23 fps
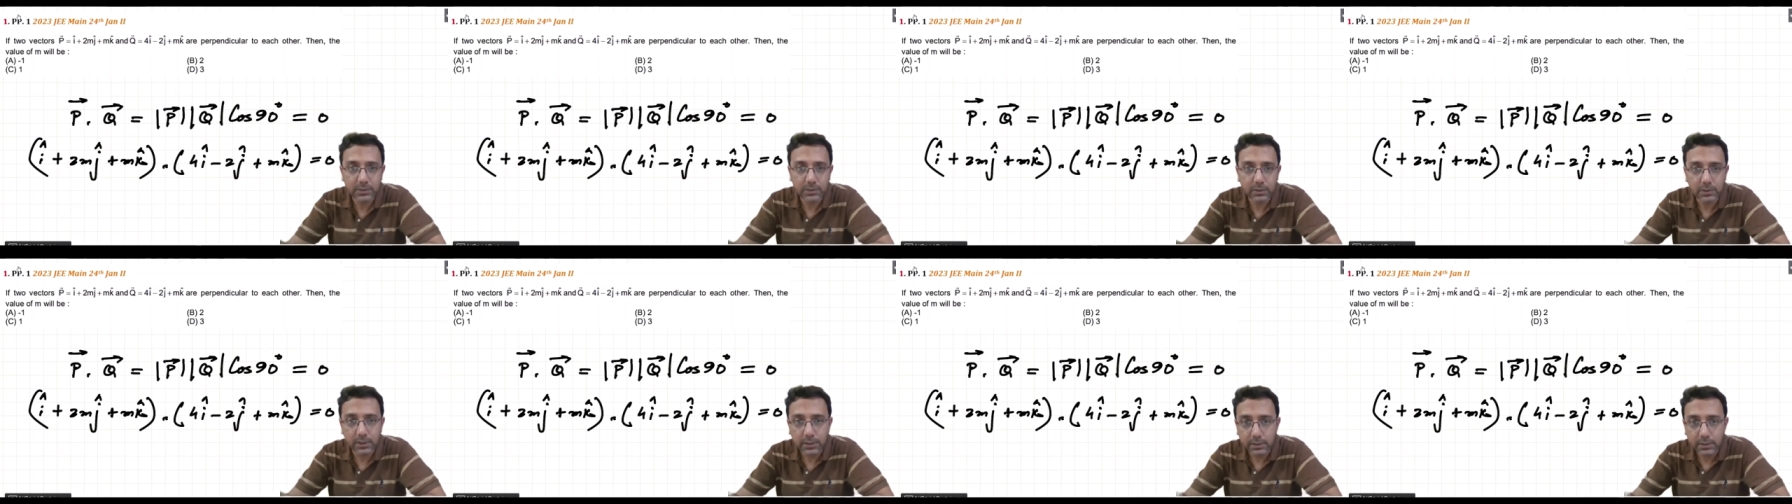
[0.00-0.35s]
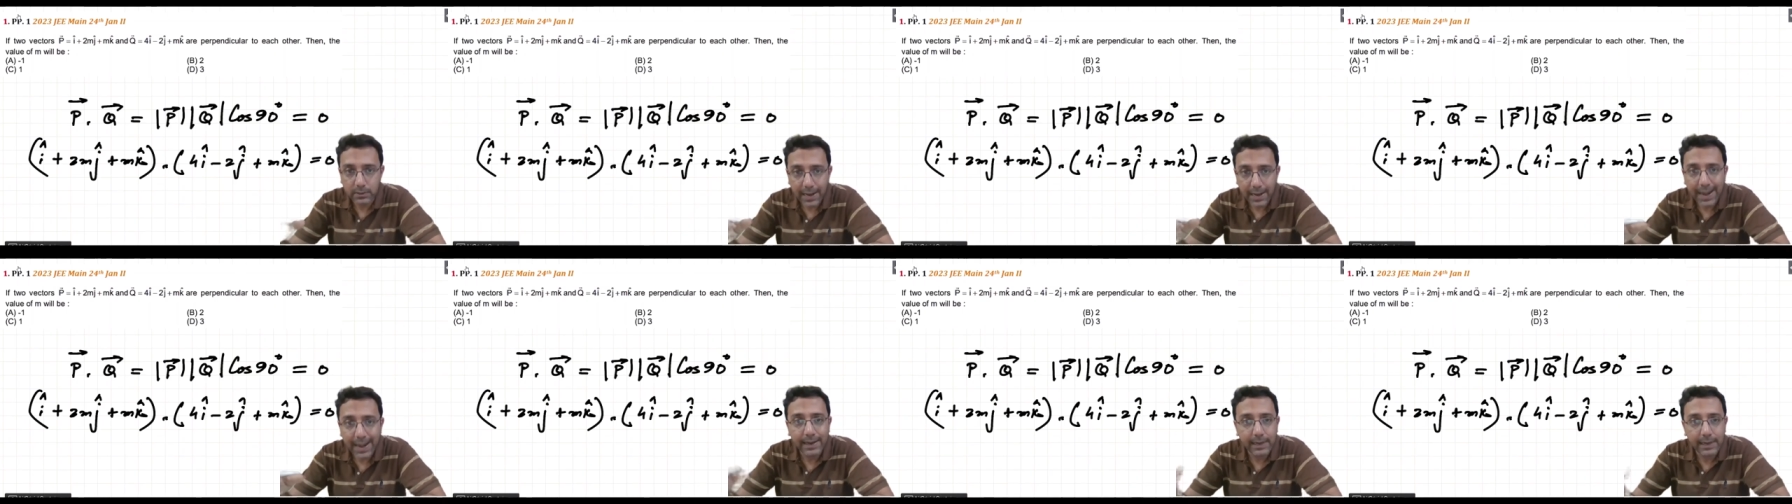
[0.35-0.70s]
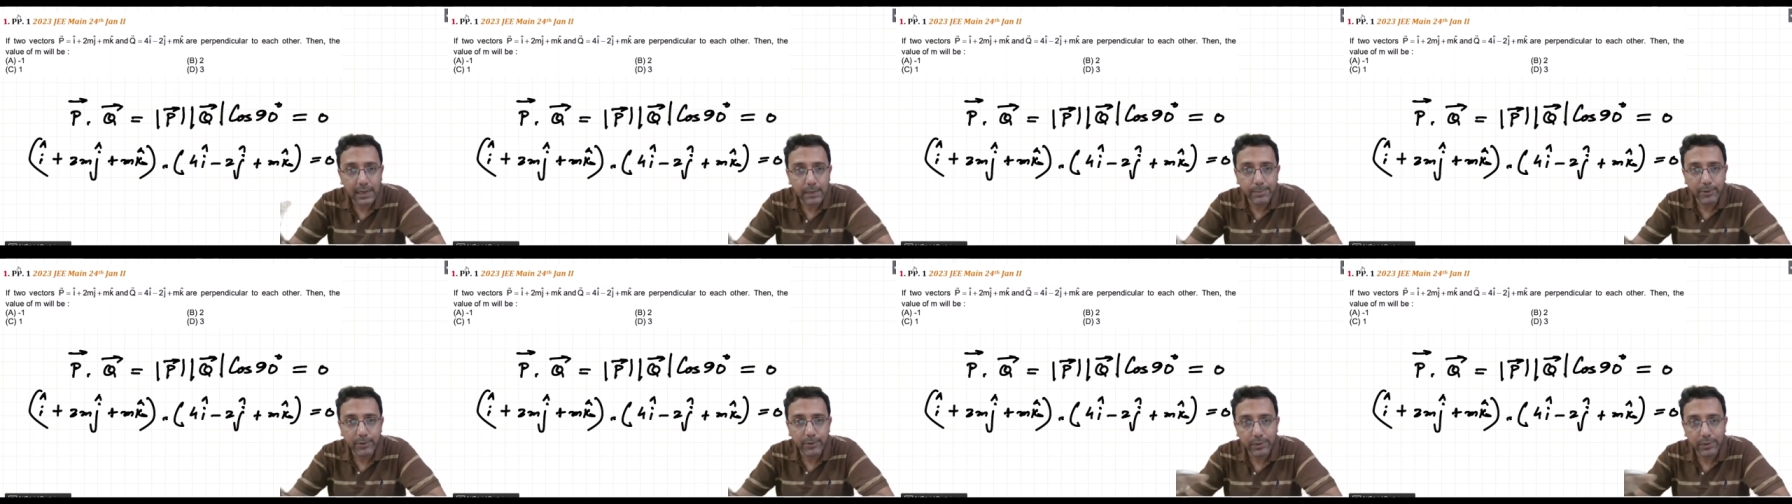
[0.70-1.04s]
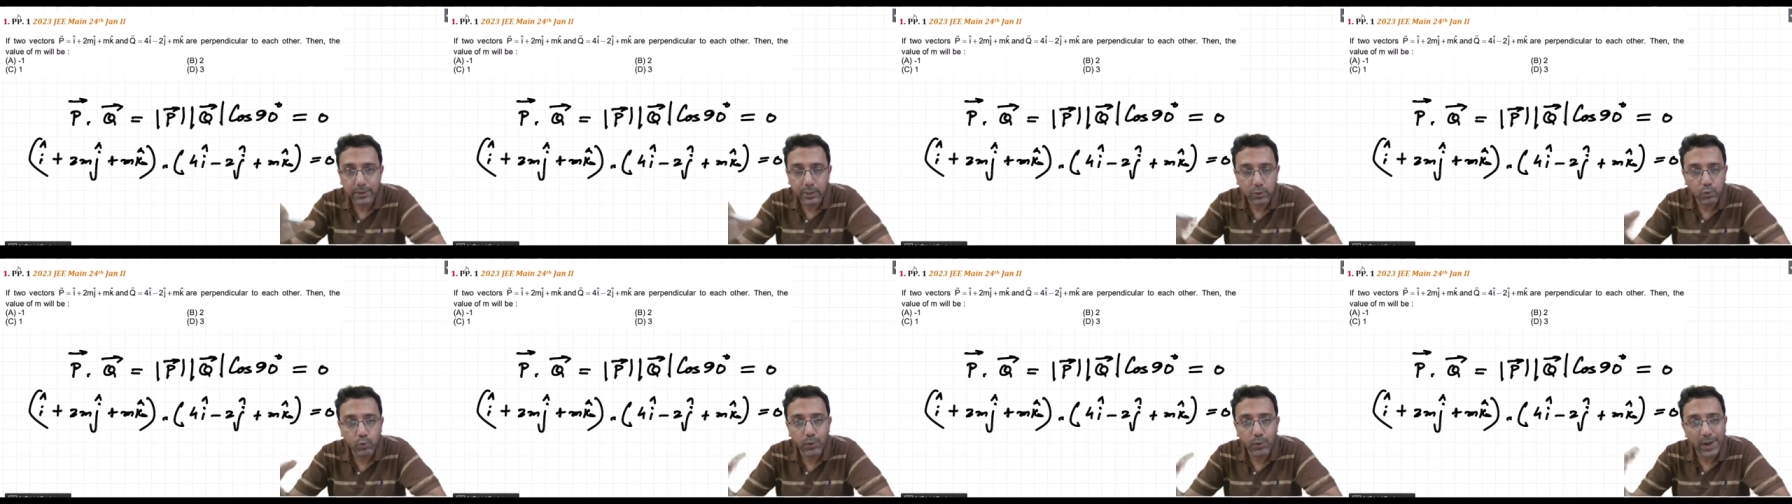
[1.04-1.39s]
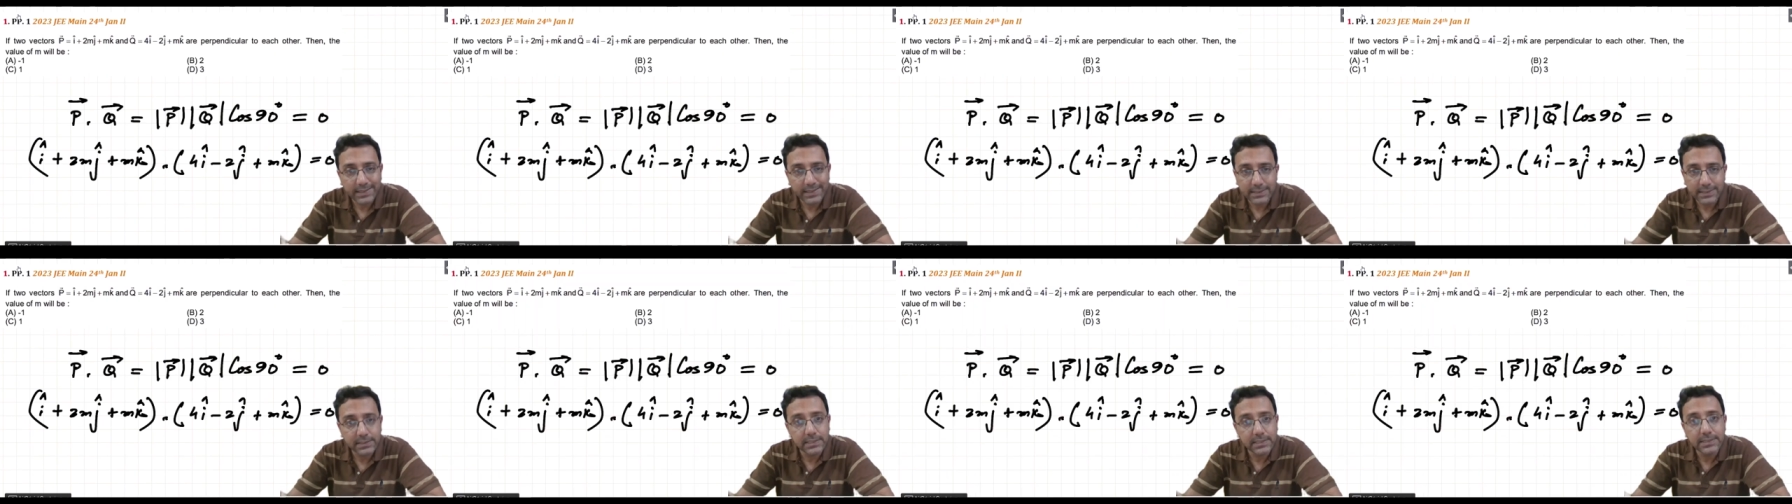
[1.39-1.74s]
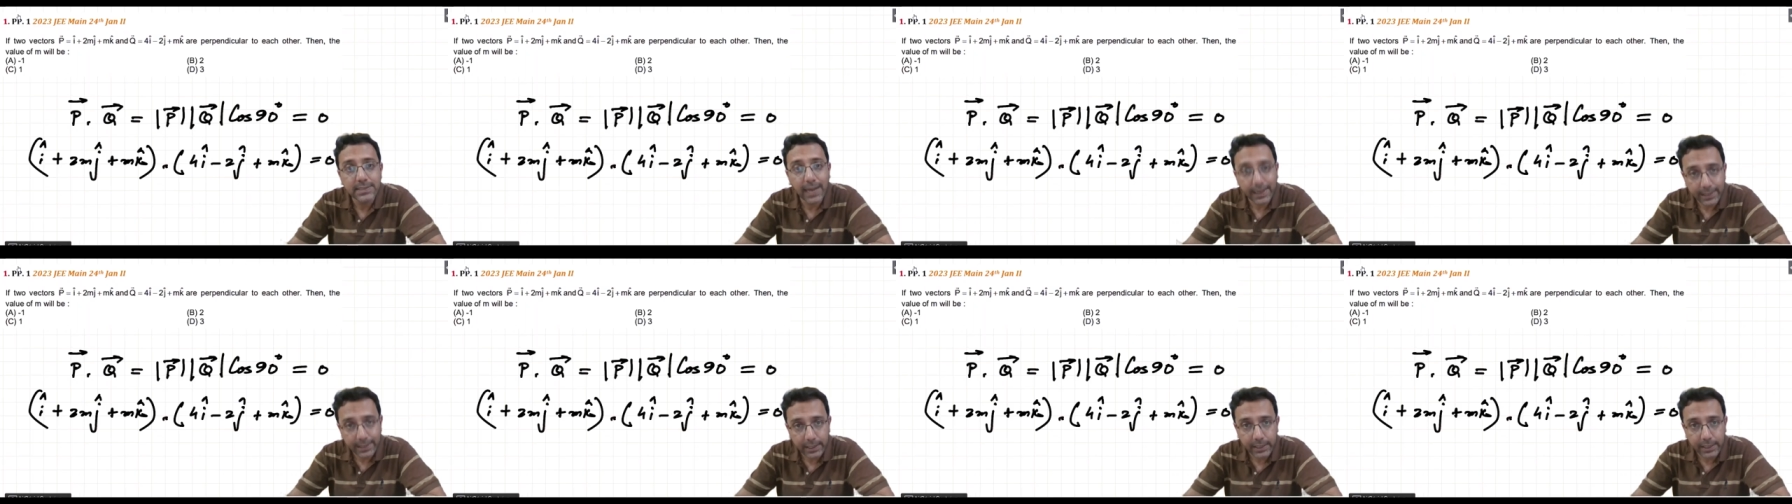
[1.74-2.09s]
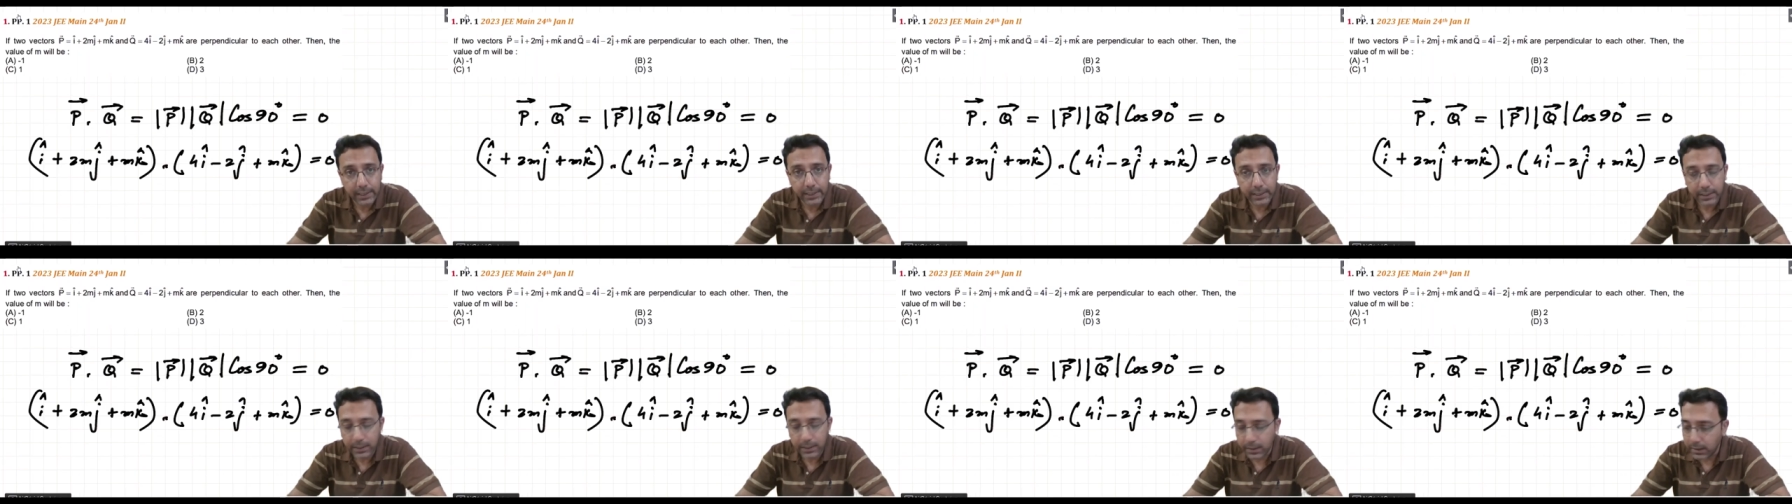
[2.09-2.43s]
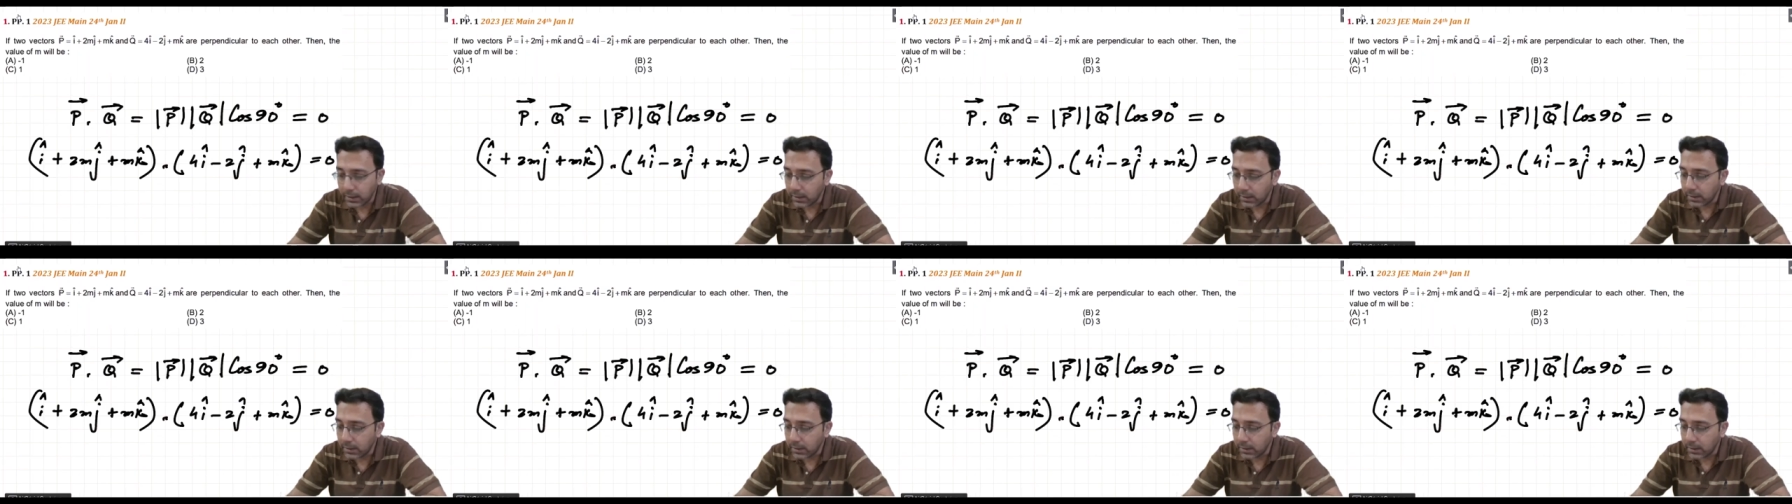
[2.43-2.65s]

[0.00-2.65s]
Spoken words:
So the angle between the 2 axes is 90 degree.